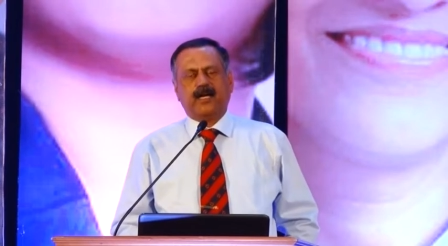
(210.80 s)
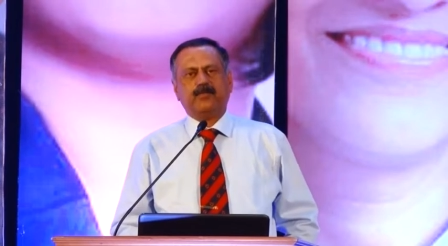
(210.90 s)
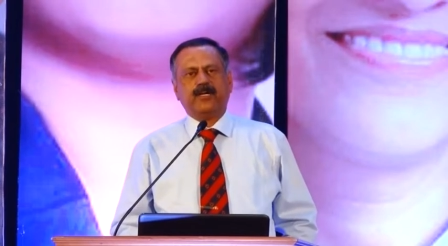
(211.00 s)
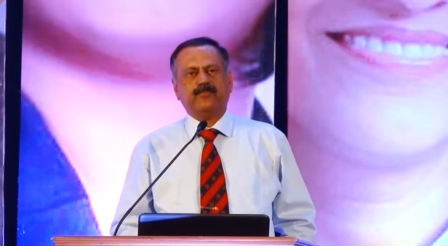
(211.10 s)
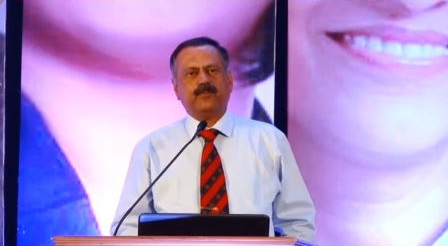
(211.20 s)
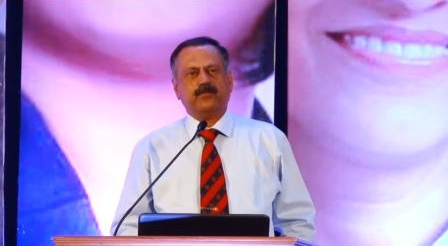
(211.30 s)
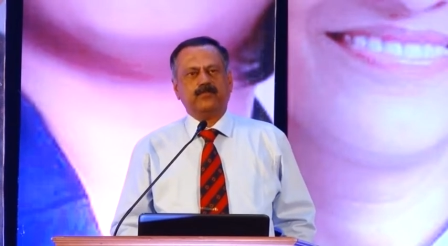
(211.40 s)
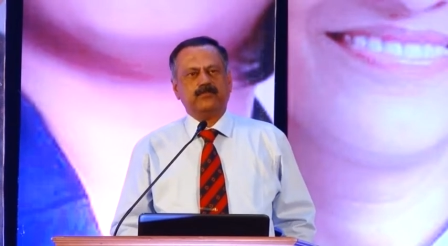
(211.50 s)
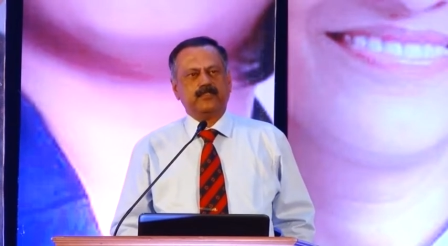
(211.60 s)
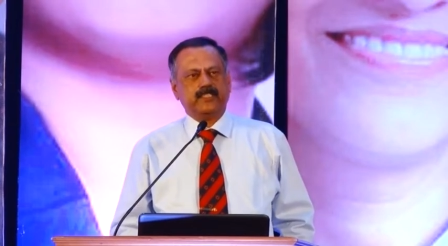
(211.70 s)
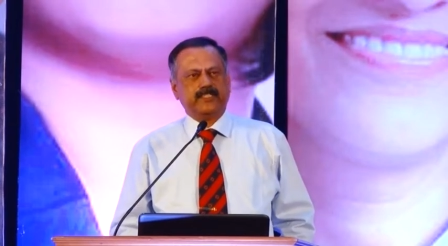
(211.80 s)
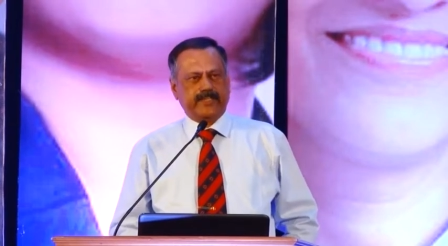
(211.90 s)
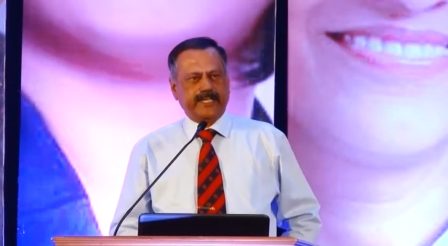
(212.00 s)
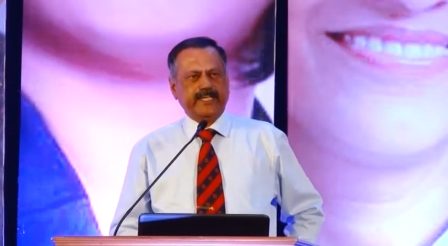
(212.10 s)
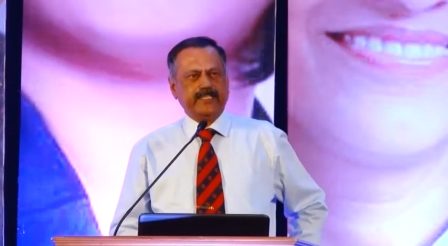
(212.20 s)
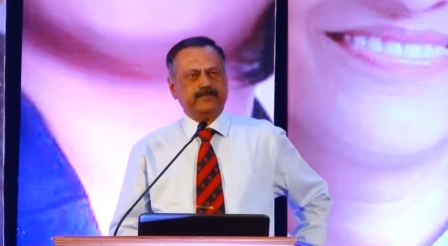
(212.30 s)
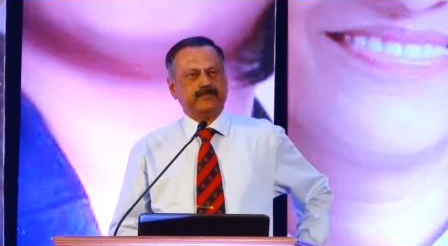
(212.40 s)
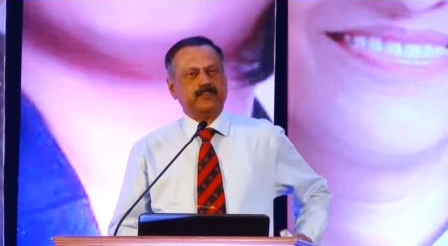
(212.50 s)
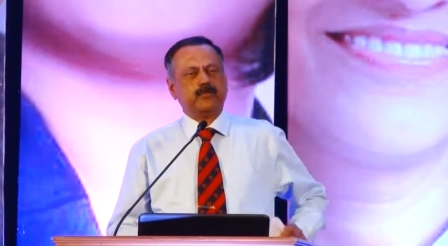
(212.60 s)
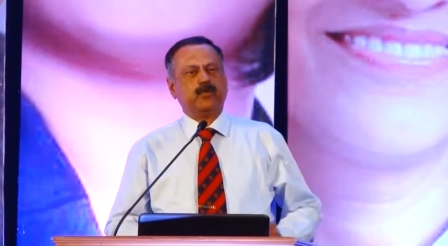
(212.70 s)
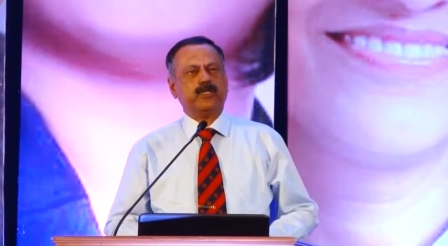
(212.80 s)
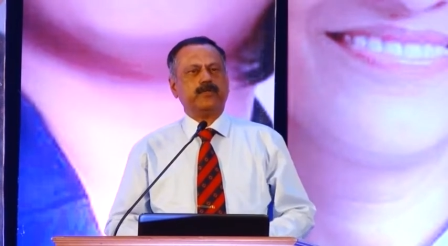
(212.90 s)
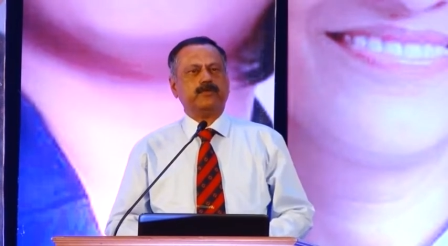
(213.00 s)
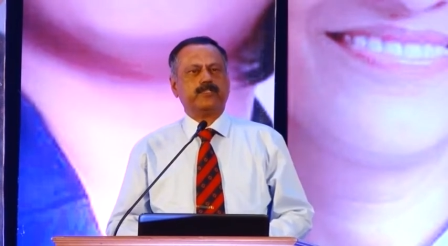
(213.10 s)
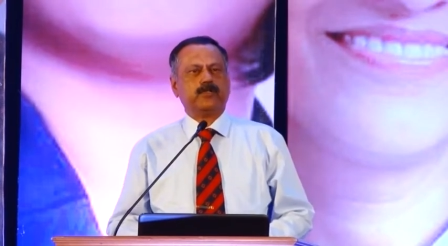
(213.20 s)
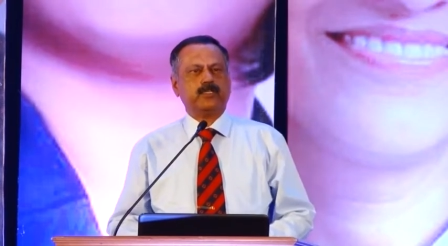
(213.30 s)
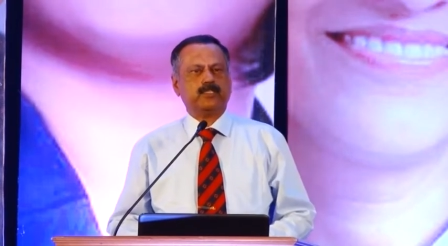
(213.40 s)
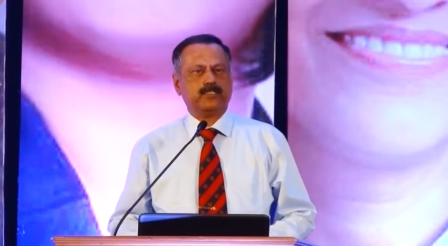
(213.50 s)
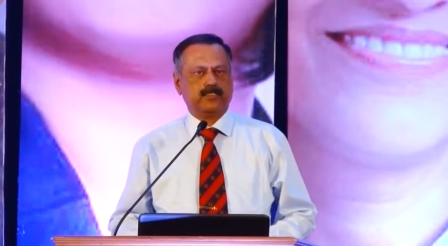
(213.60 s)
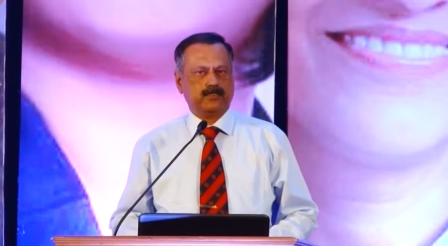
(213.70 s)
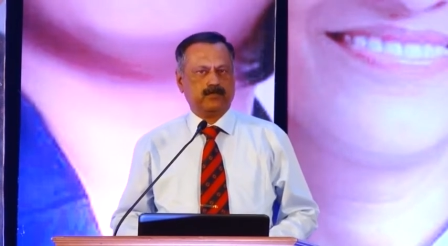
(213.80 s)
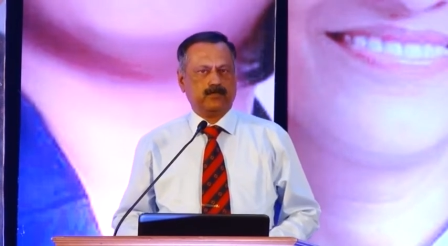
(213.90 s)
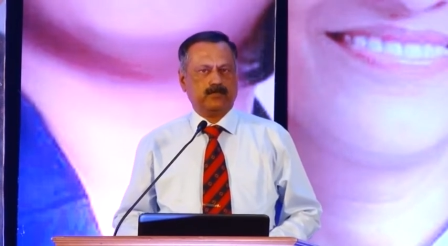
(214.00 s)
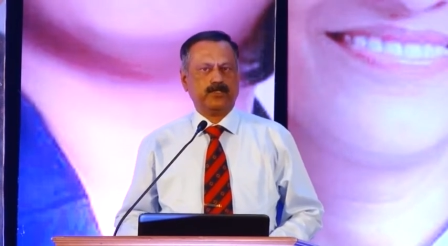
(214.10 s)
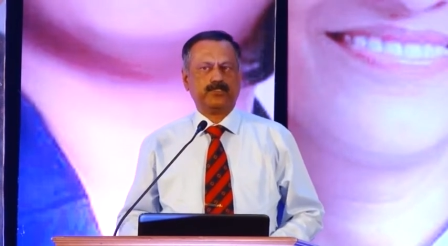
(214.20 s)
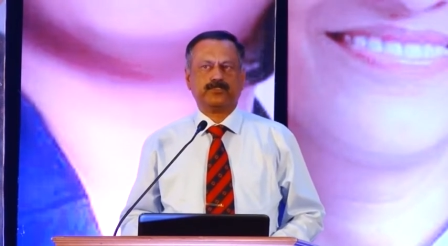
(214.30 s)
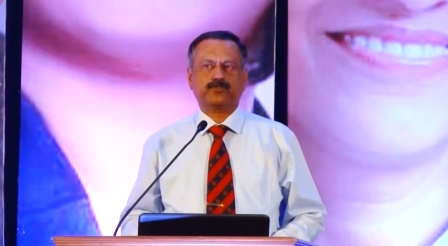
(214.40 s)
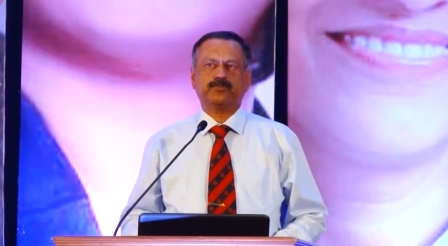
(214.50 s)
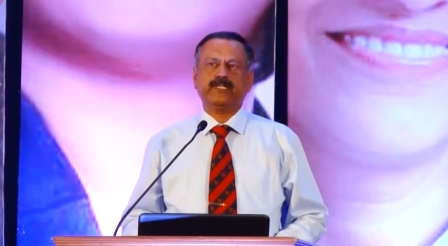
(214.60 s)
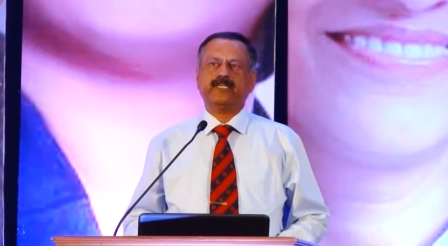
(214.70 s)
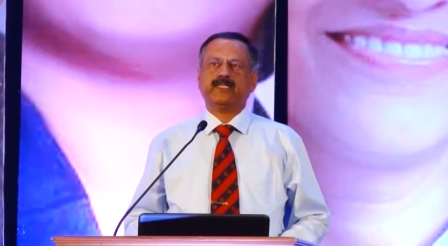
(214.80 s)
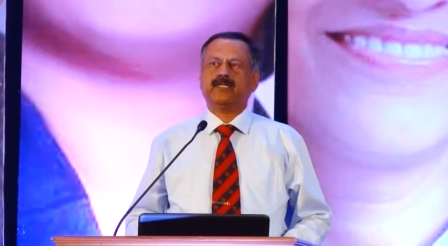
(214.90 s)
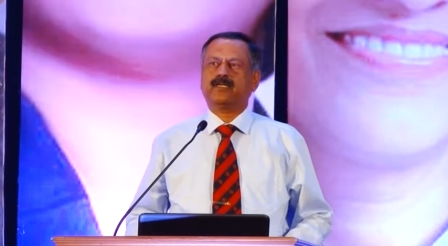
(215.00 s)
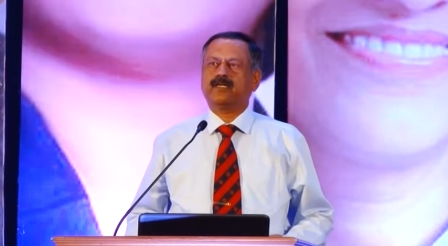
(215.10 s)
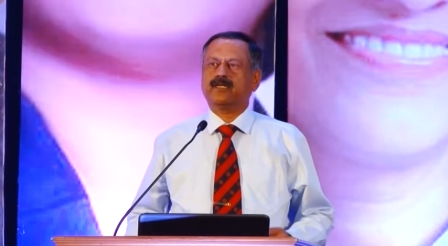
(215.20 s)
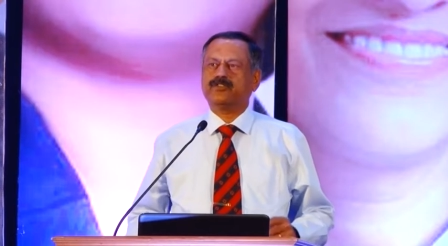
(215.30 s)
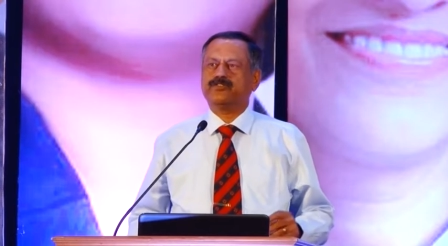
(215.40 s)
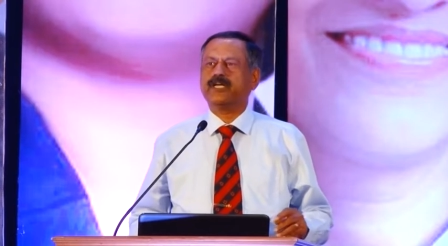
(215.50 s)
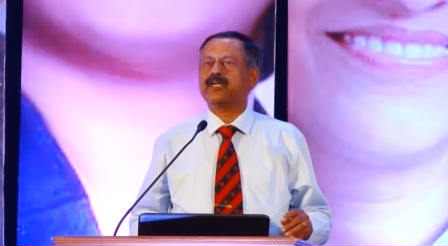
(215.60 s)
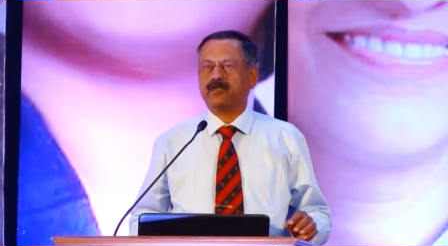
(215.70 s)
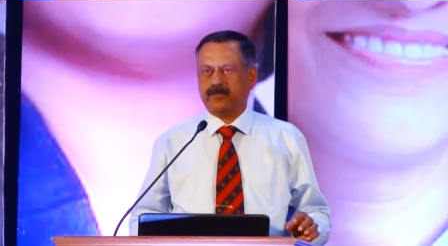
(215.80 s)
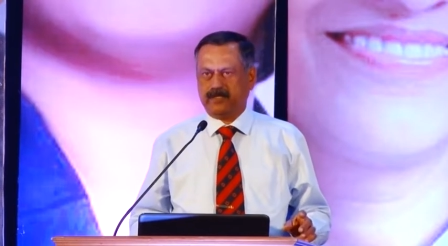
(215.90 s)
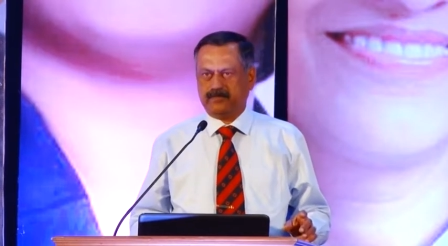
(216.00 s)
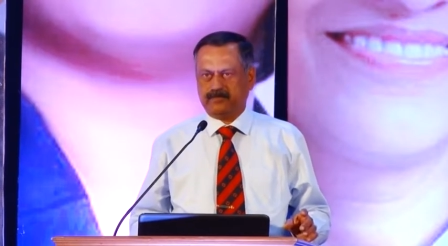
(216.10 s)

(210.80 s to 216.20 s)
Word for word: Apart from the training, what we were taught was to be gentlemen.